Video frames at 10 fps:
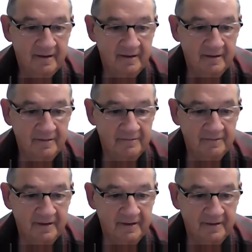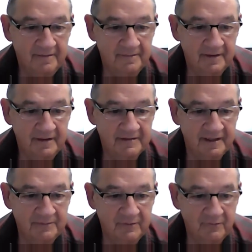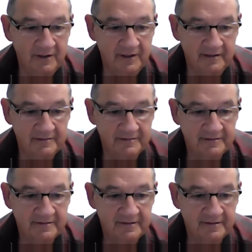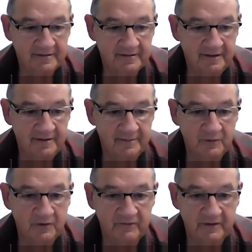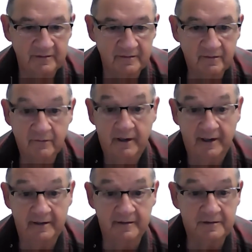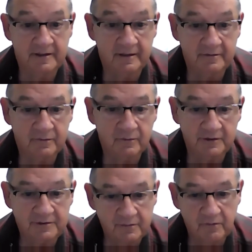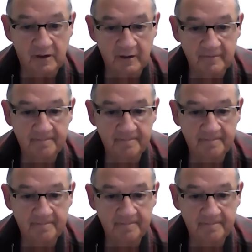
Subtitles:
of accepting what is, and then moving, creating an intent to what you want,